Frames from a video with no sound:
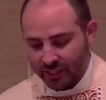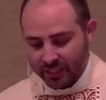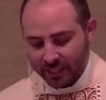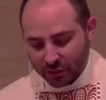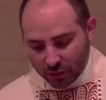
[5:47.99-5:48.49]

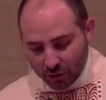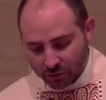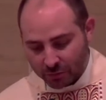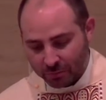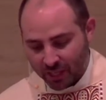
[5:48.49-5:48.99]
his clothes
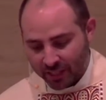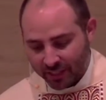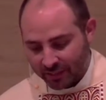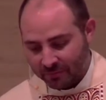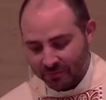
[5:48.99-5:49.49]
are
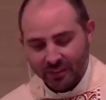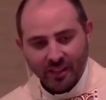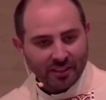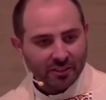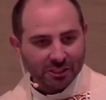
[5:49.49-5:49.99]
blinding,
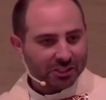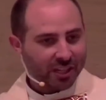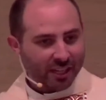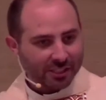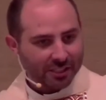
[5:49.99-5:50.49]
and they're
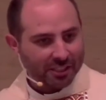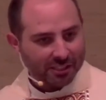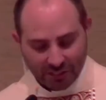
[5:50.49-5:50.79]
astonished at this